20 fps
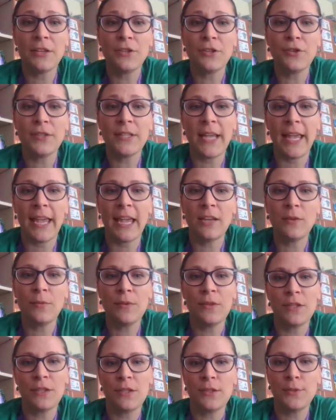Entertain
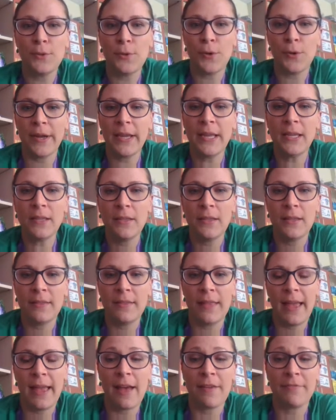with a story.
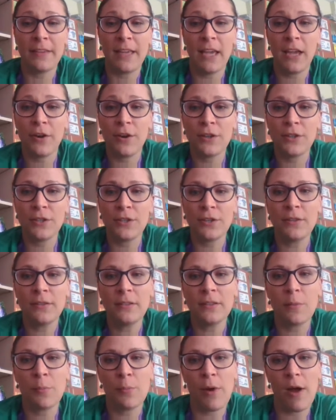They have
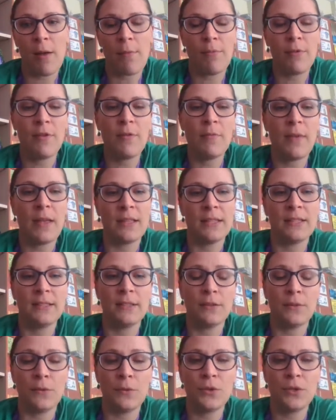characters, a problem, and
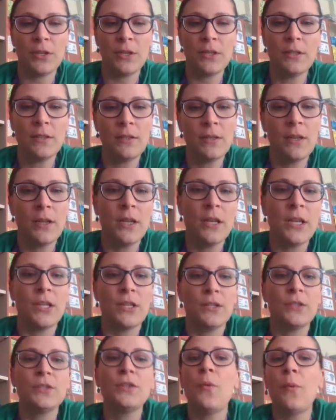solution.
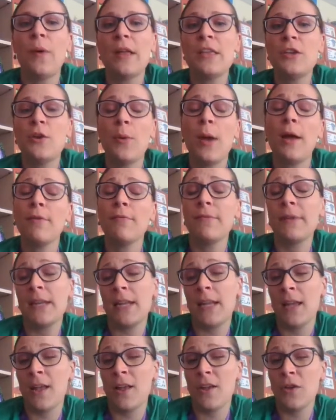So when you are
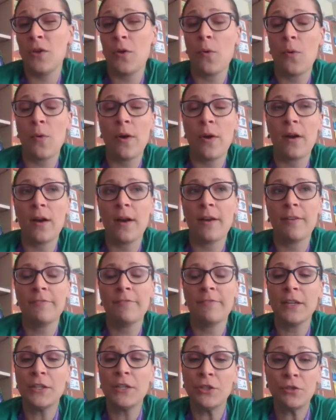reading your
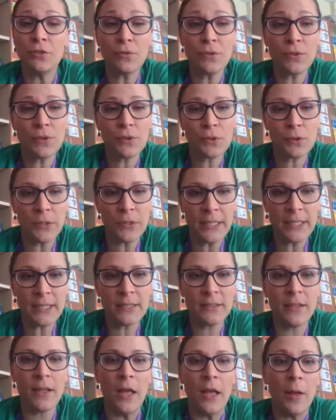fictional
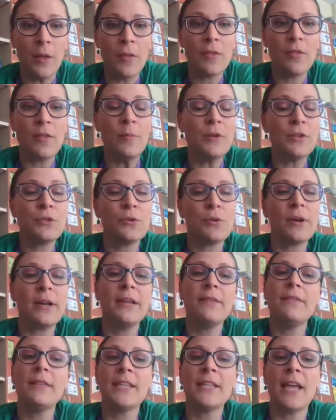stories, the
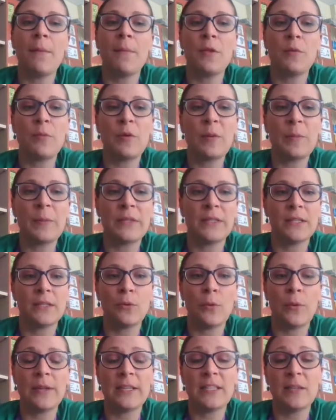majority of the time their purpose
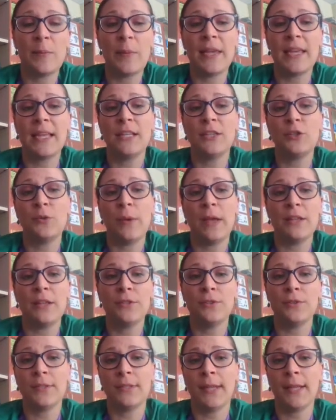is going to be to
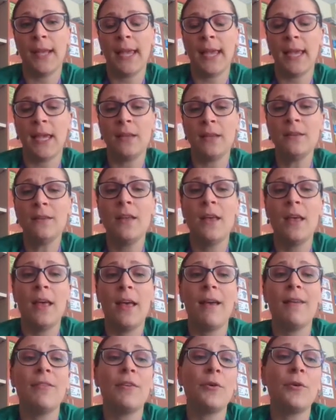entertain,
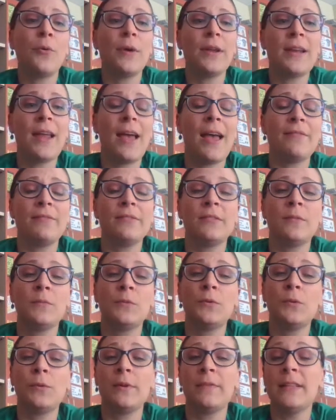and they're going to have
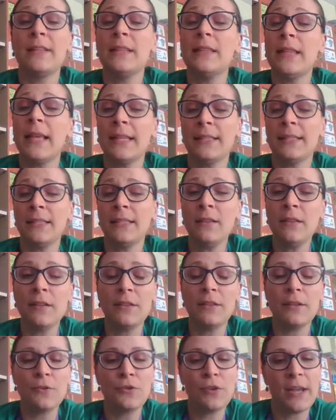some sort of a lesson
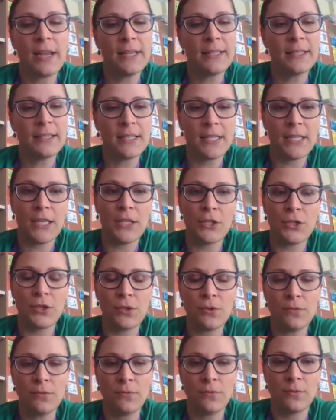that they're trying to teach
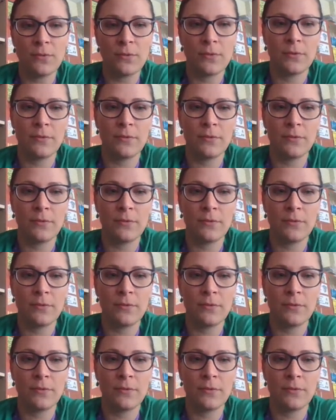you.